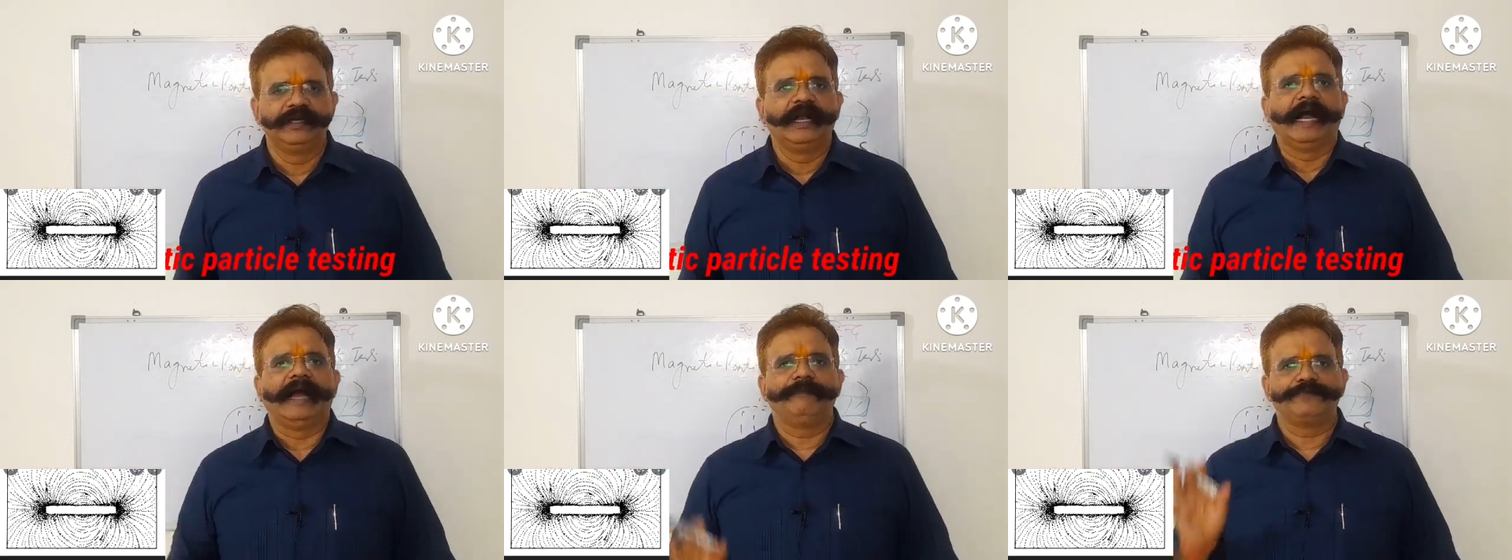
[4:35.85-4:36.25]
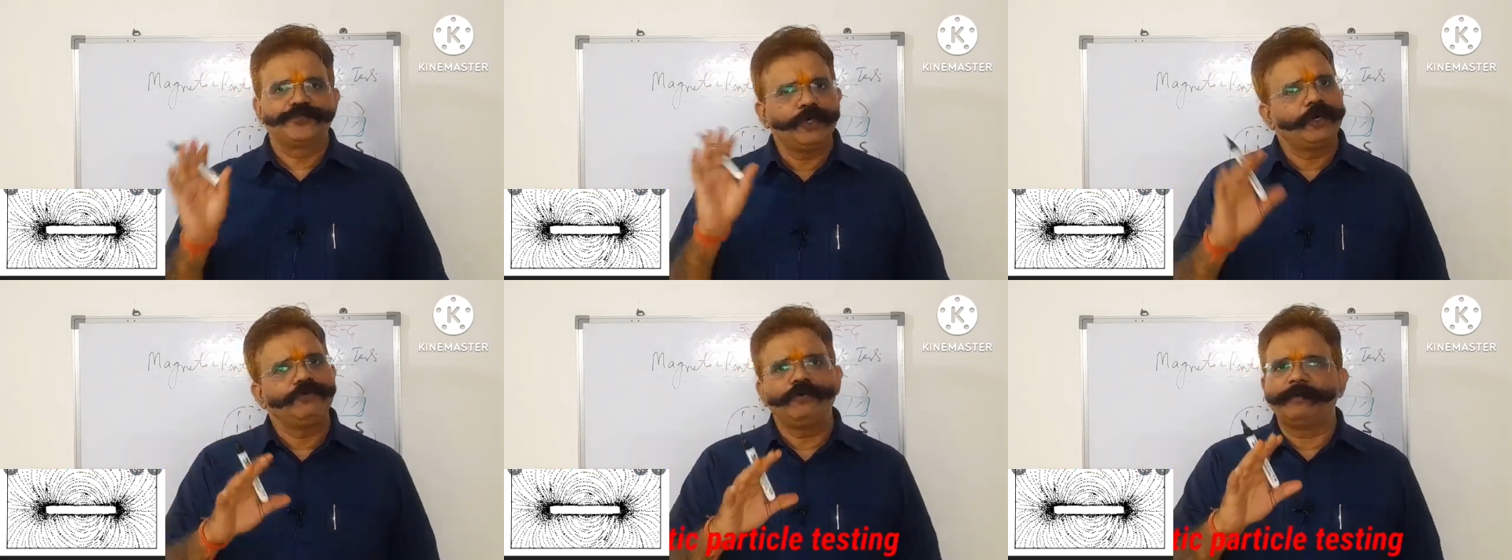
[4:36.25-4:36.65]
I am
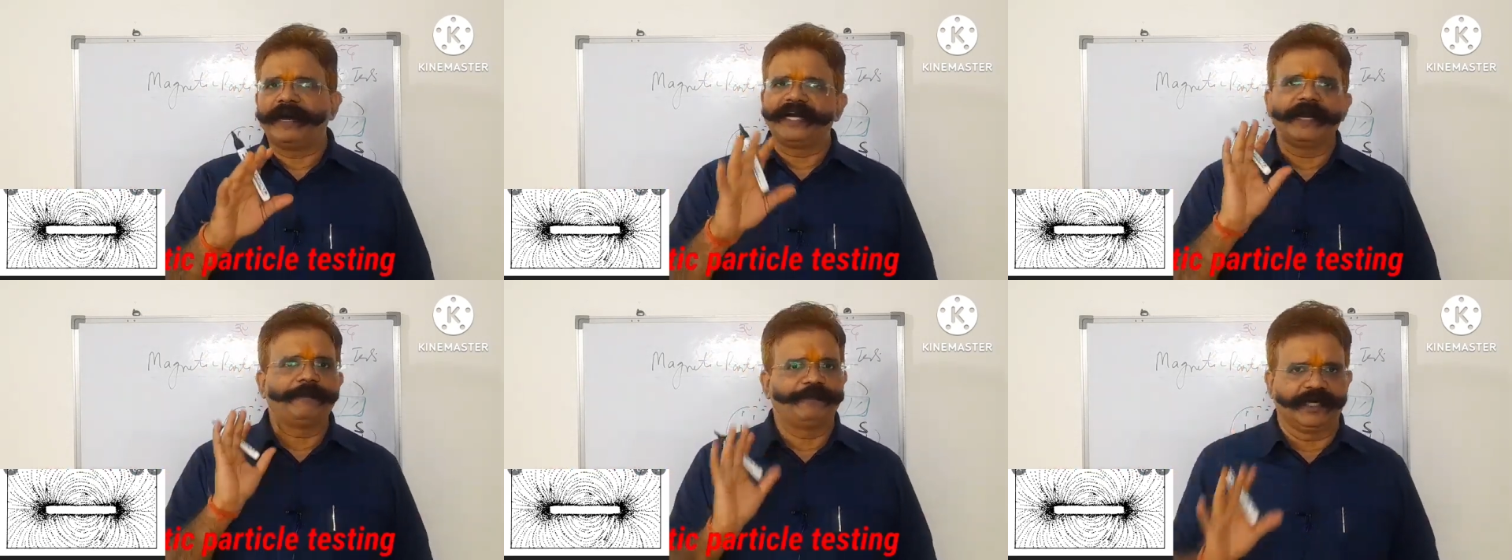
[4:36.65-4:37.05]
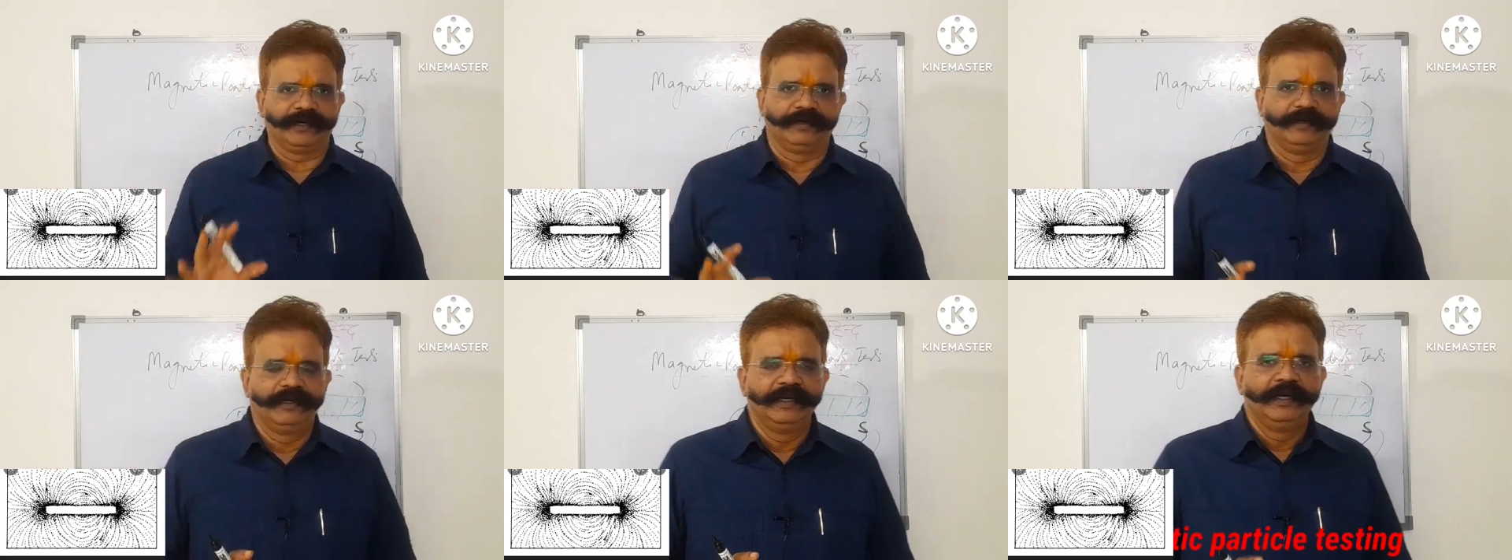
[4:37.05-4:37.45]
sure you might have
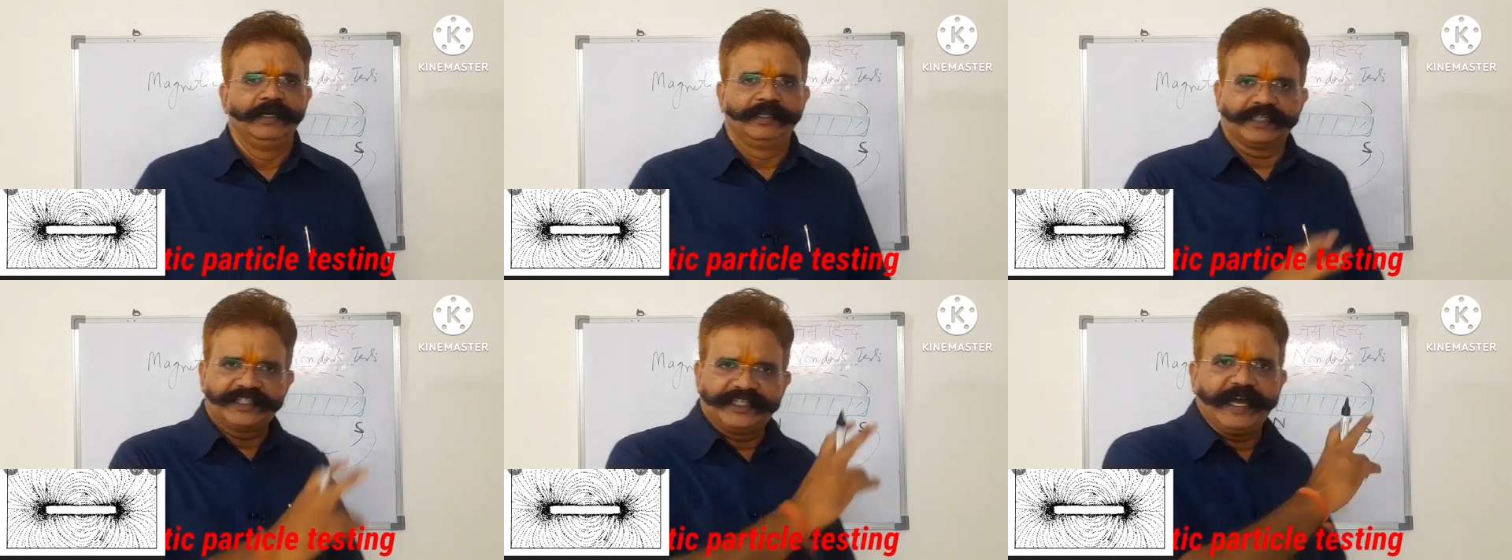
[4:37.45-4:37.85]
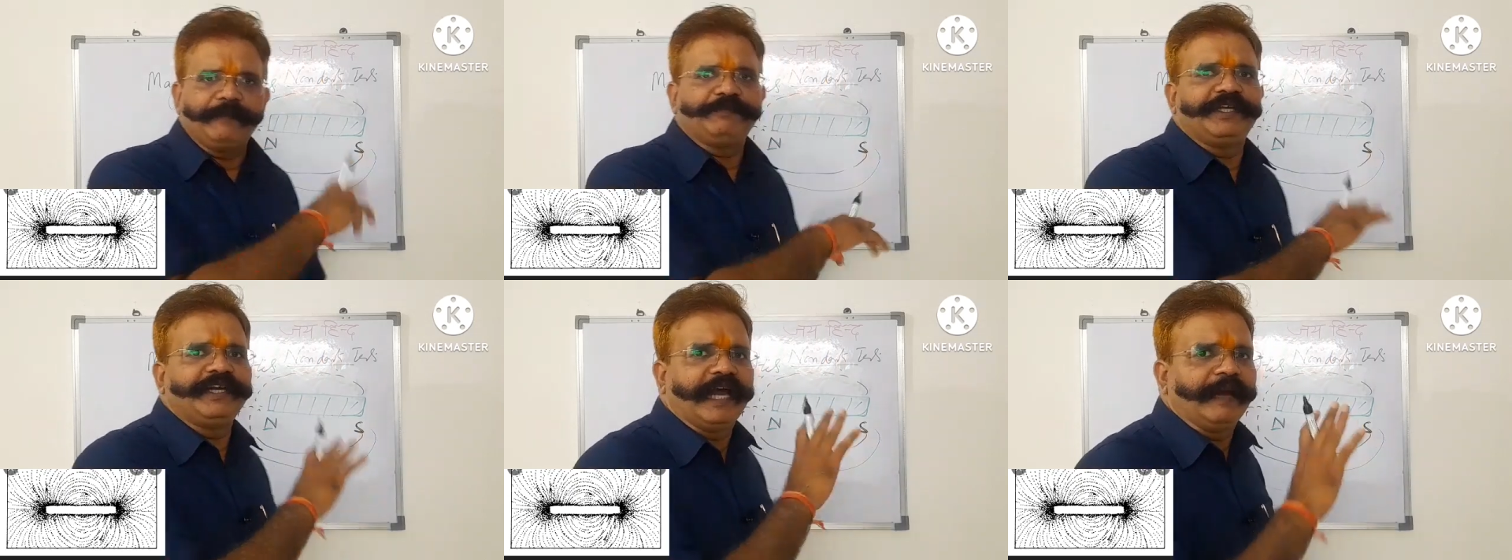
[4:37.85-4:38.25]
done. The same
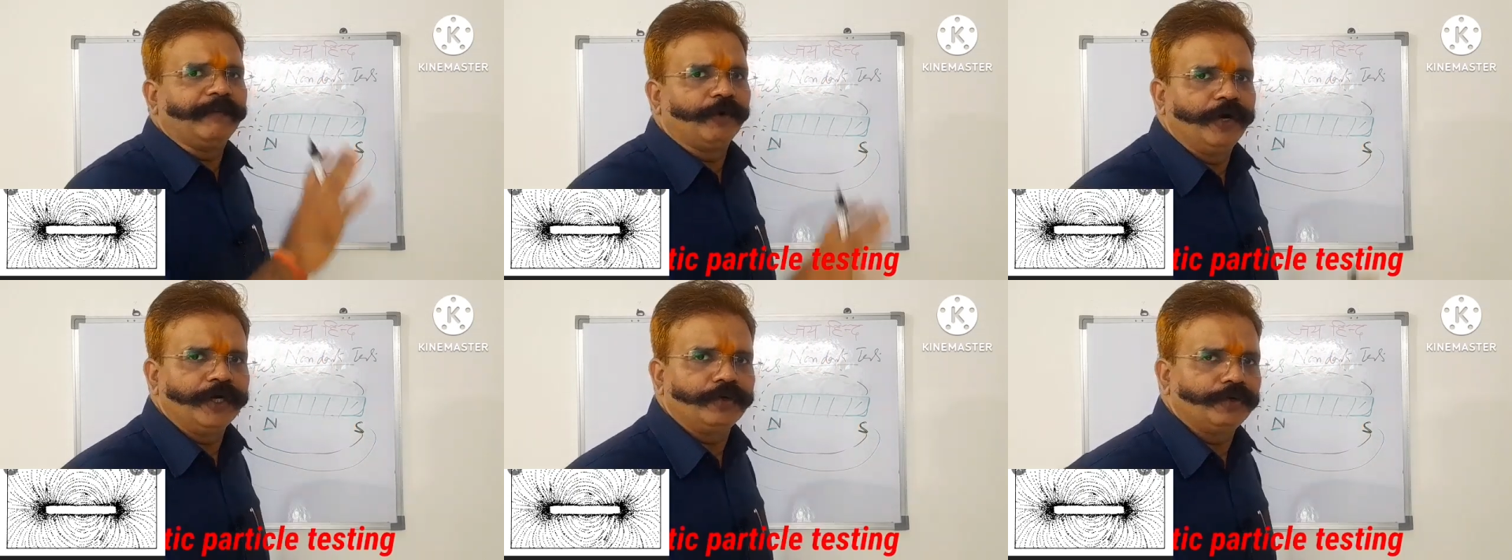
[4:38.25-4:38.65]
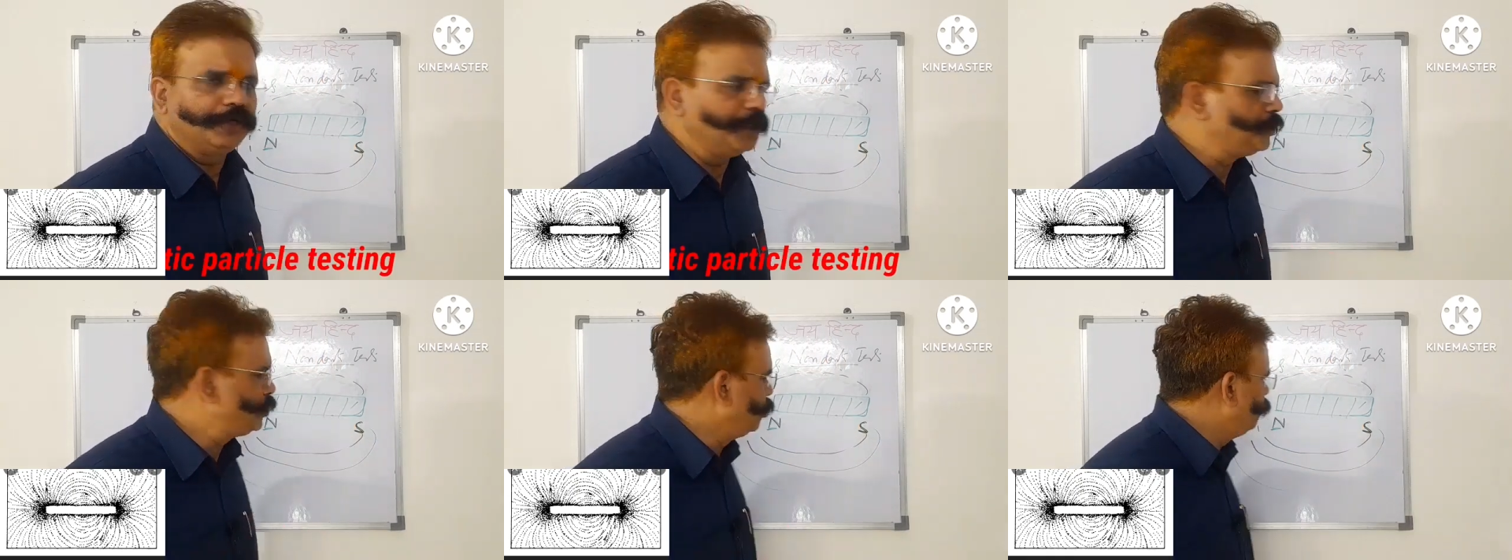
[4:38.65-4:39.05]
thing I am going to
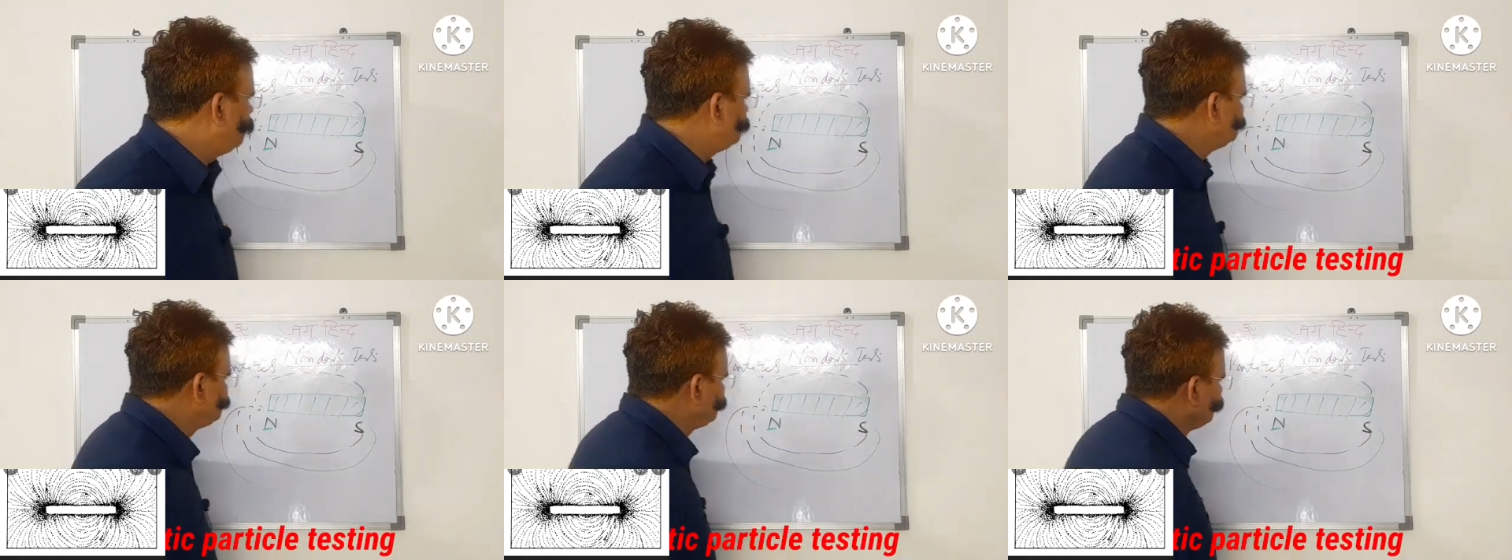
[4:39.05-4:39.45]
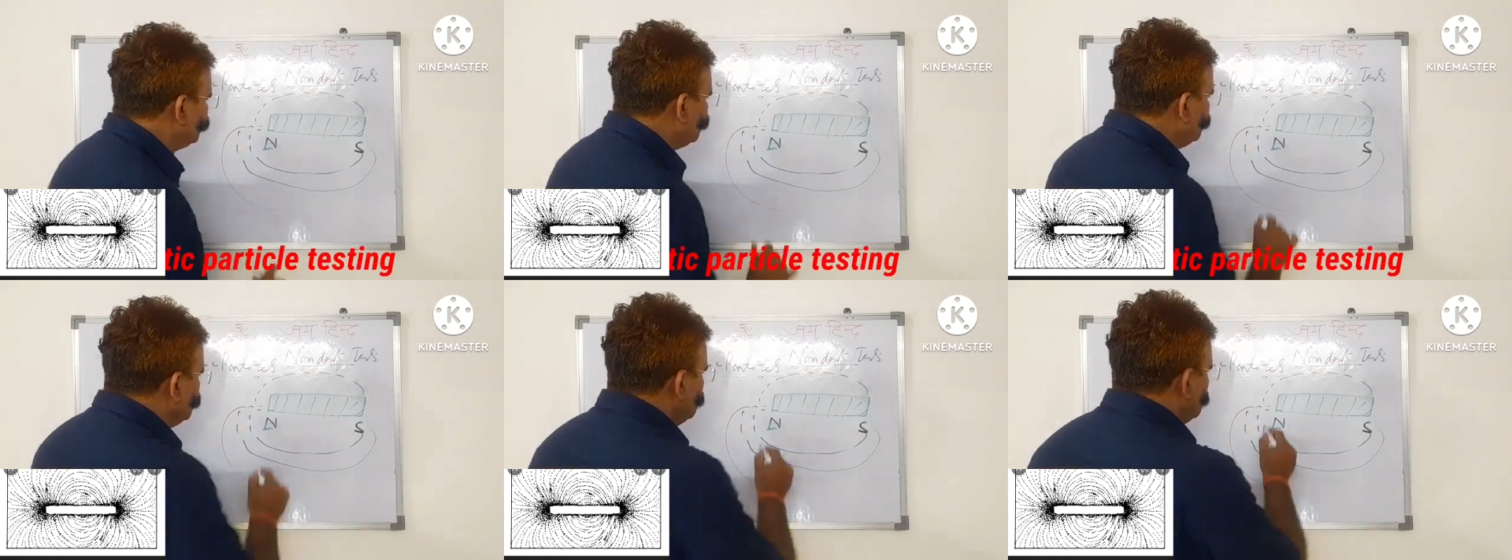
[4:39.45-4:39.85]
teach you.
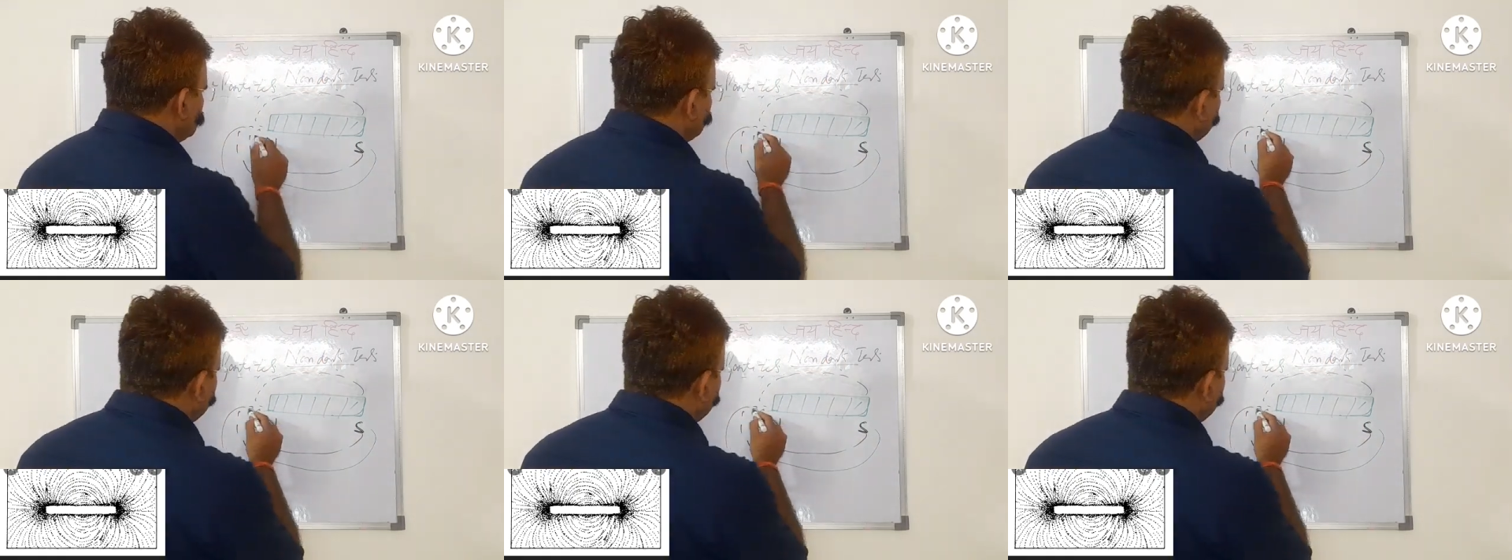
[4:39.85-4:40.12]
So